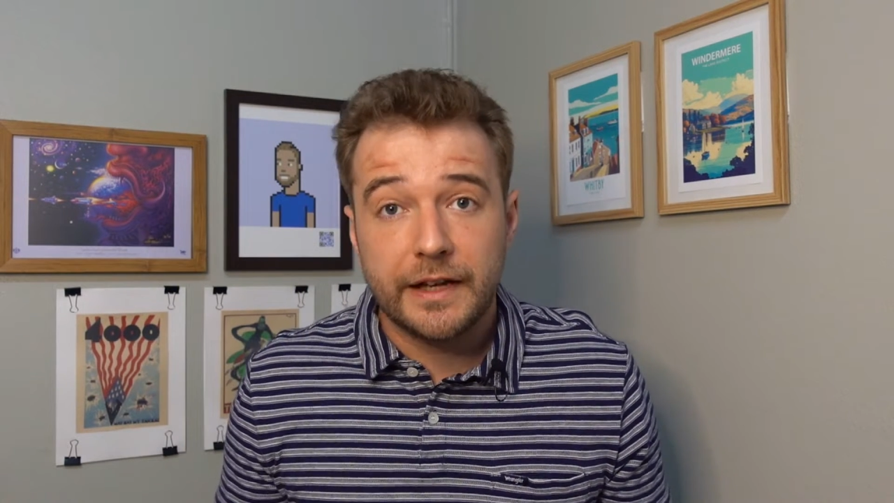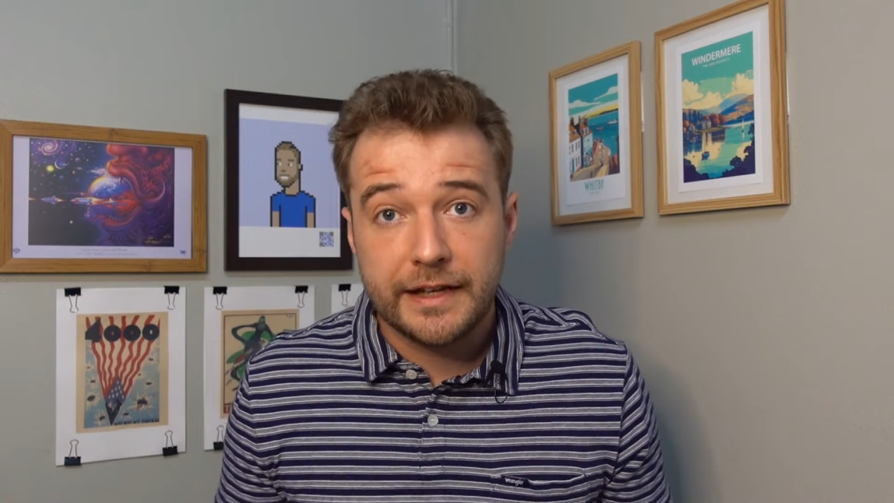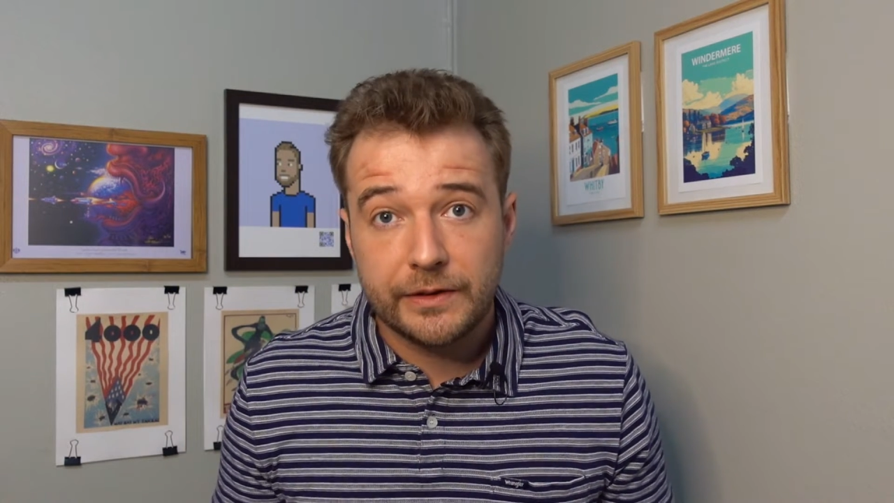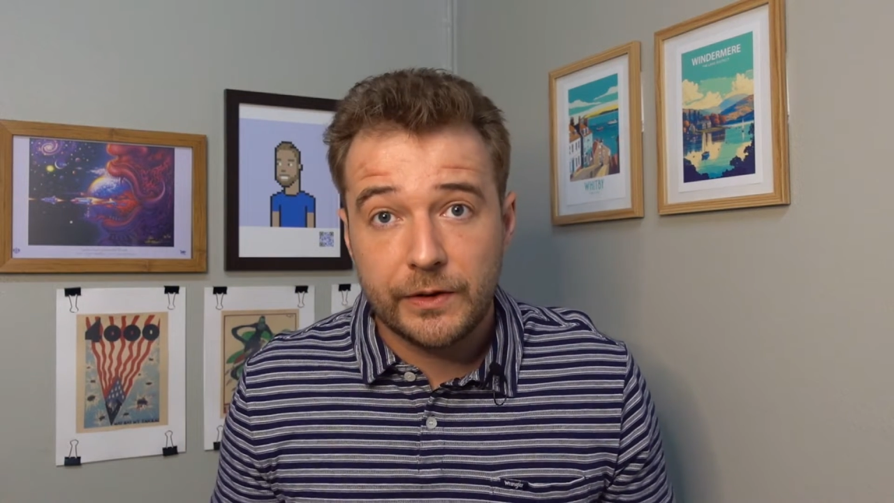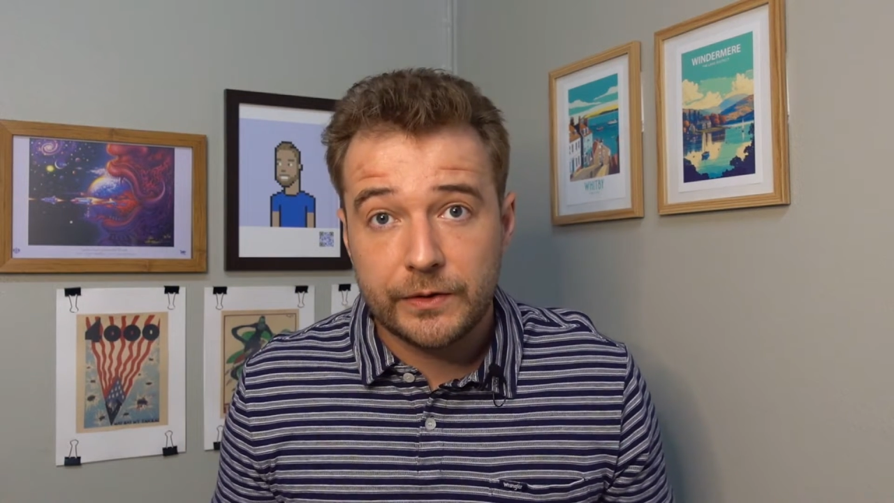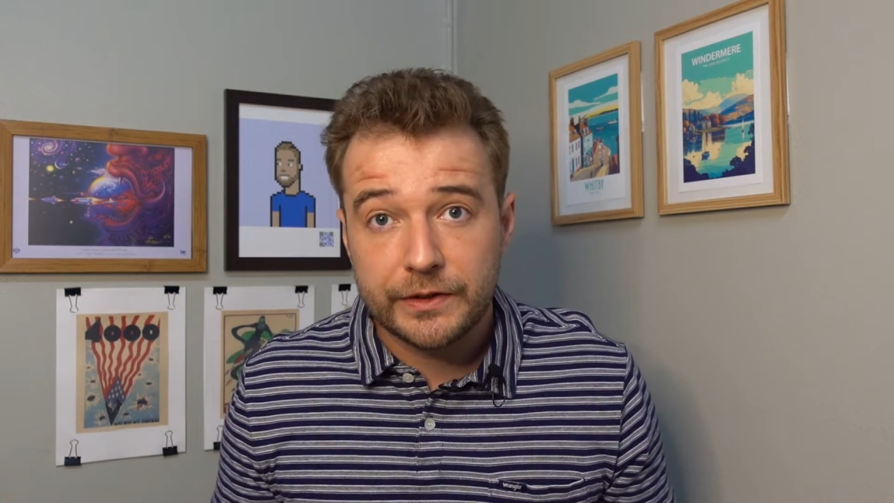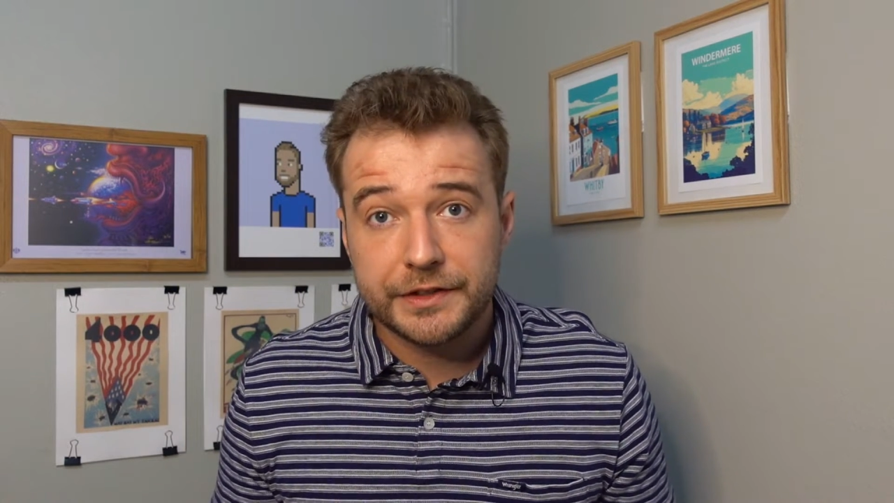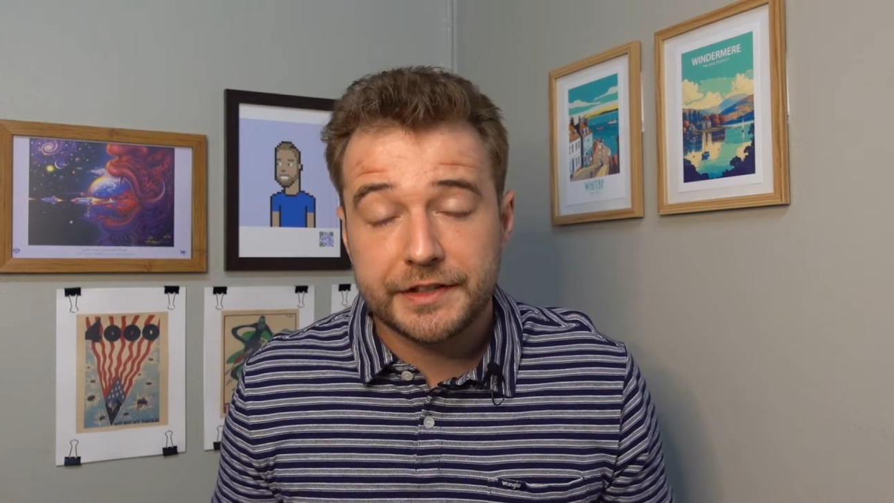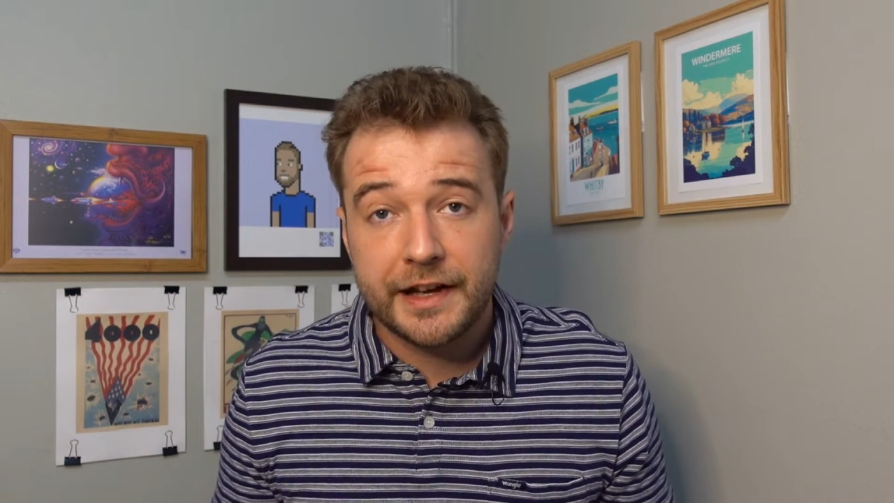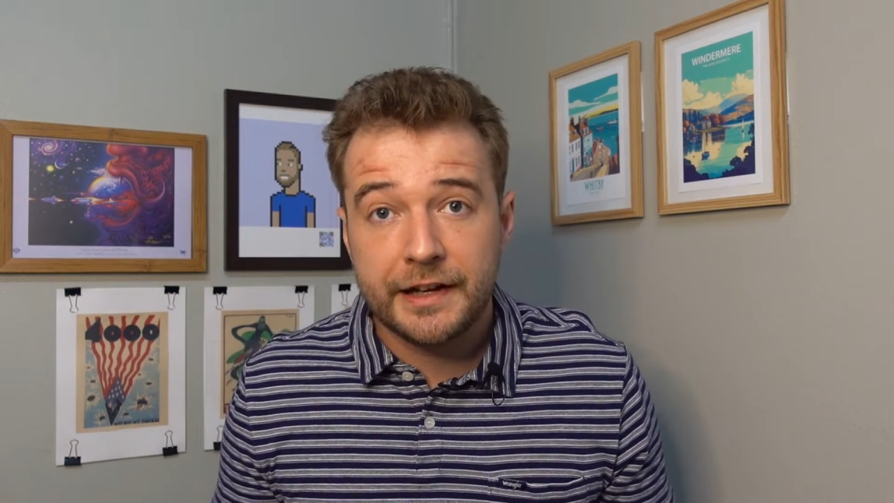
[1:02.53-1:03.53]
a long
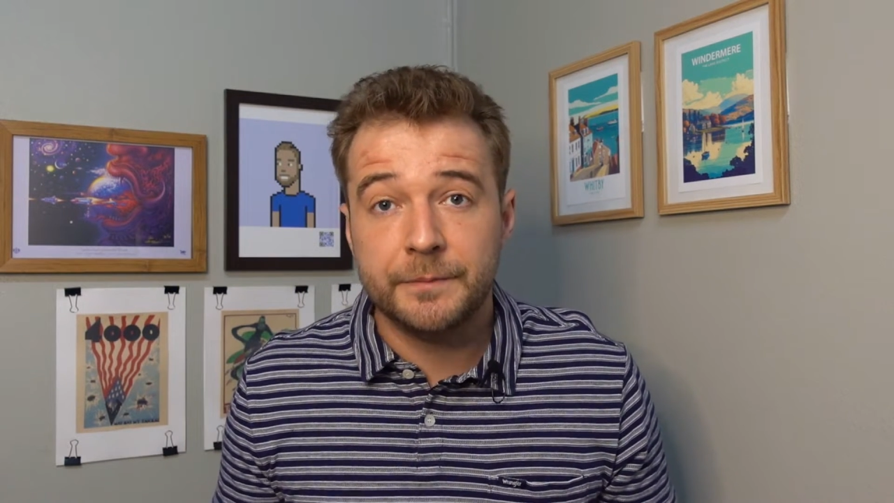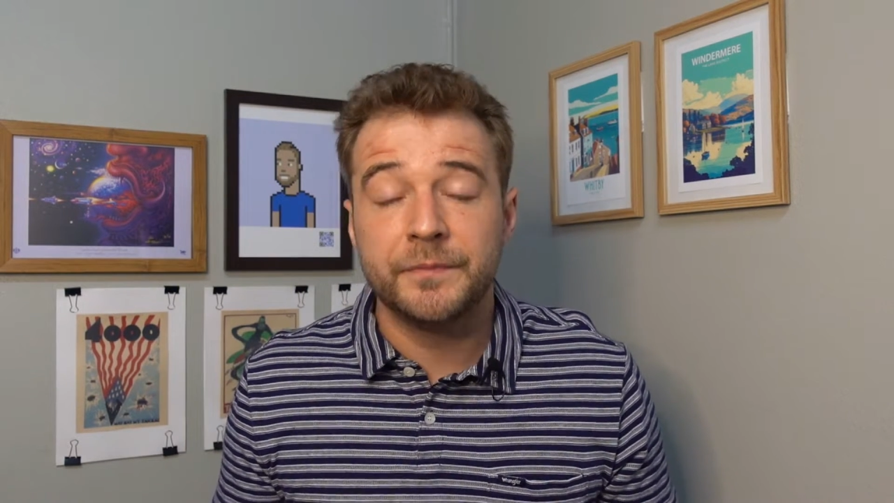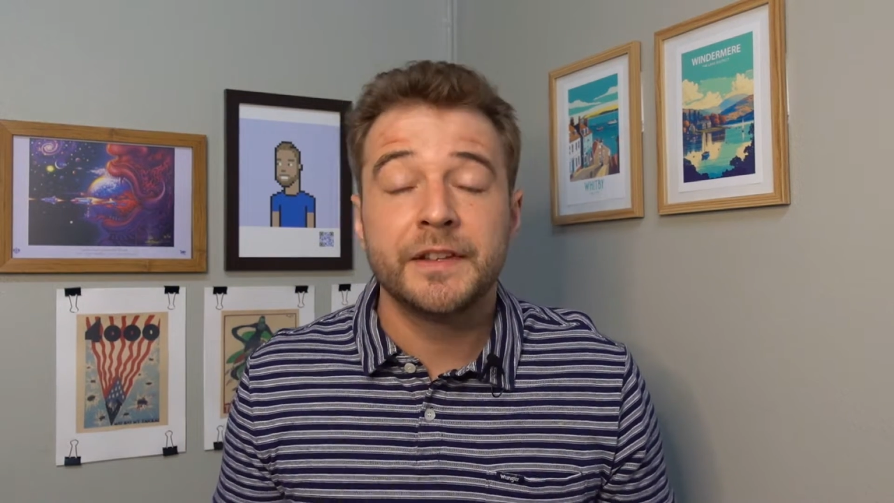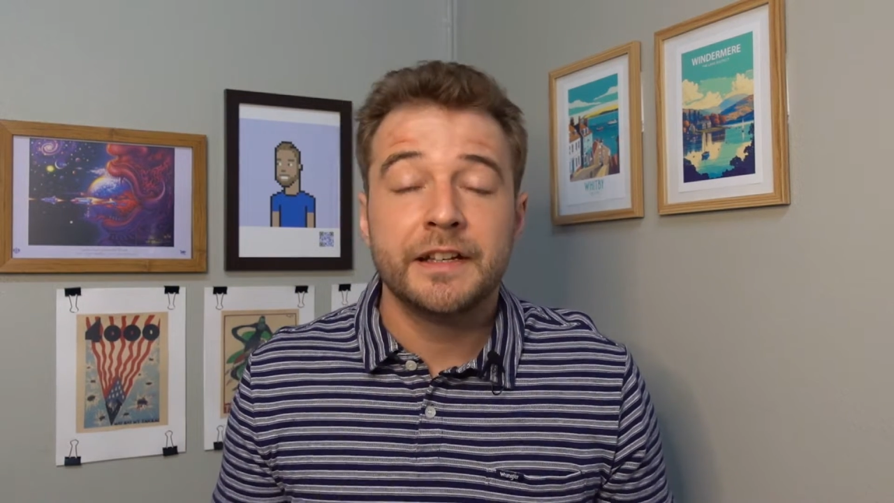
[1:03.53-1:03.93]
time.